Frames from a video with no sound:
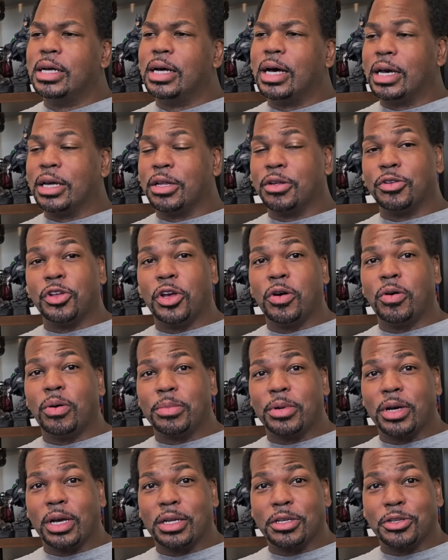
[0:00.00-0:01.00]
I don't know,
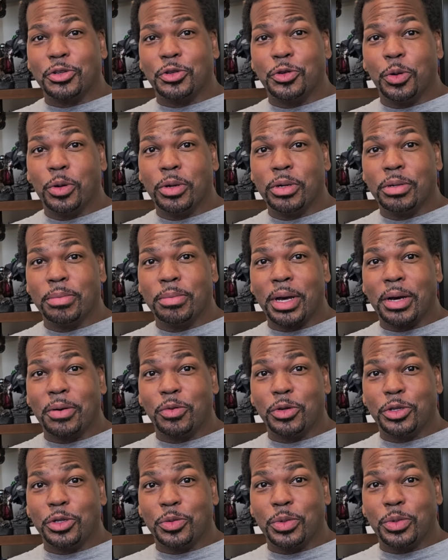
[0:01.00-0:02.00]
I'm kind of torn about
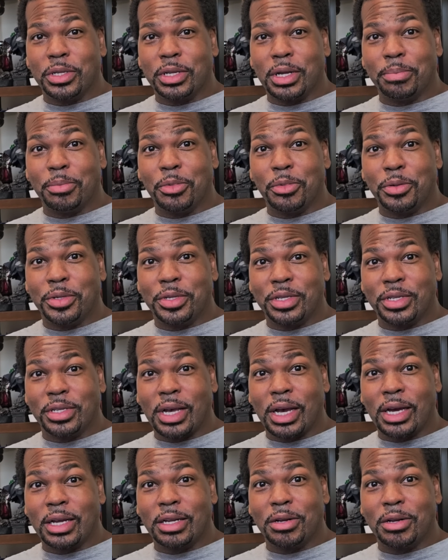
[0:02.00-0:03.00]
which one I'm most
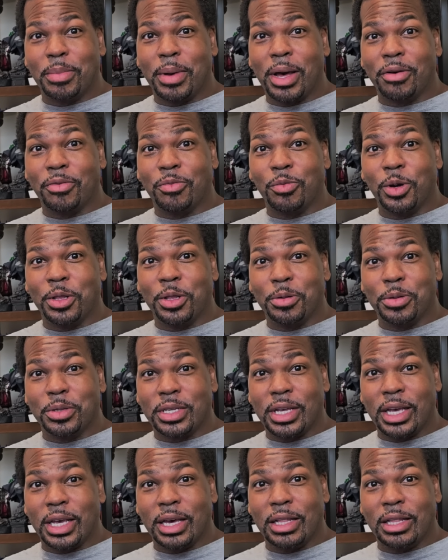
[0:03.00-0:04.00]
excited about, whether
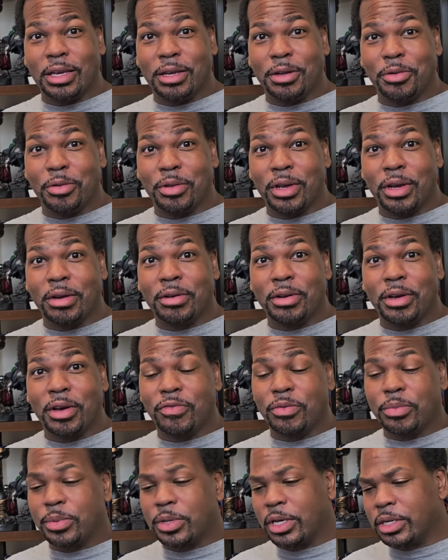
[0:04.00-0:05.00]
it's Alien or
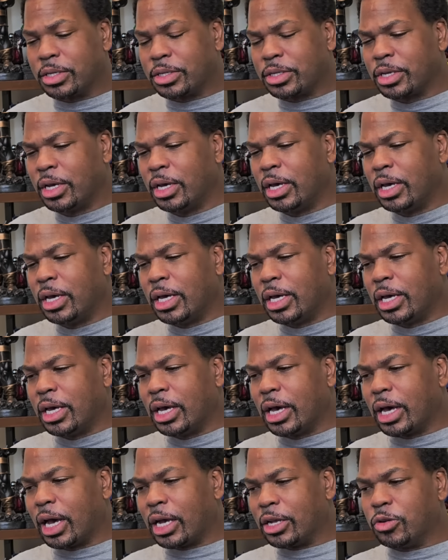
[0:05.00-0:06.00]
Daredevil, because
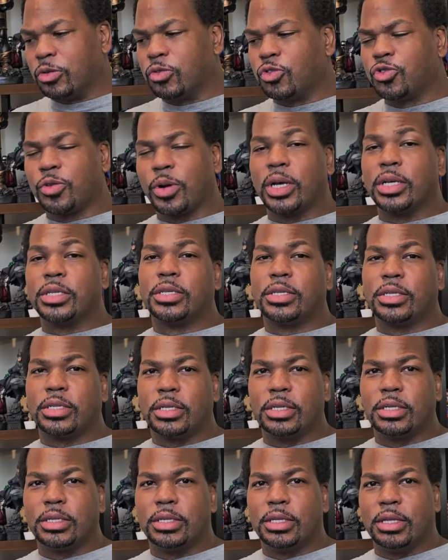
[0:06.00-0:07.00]
I don't trust
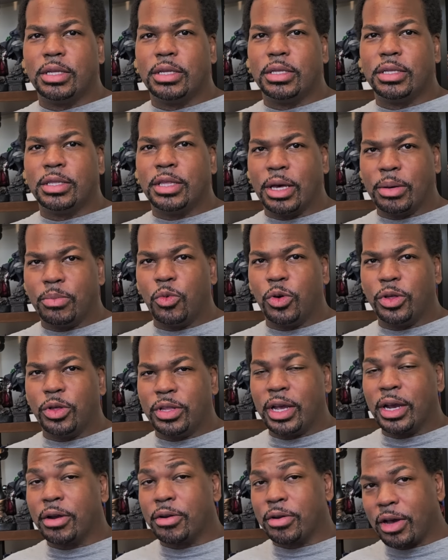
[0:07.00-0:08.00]
them with
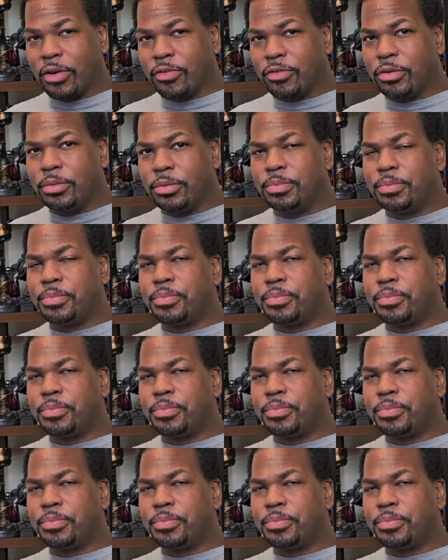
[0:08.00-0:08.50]
Daredevil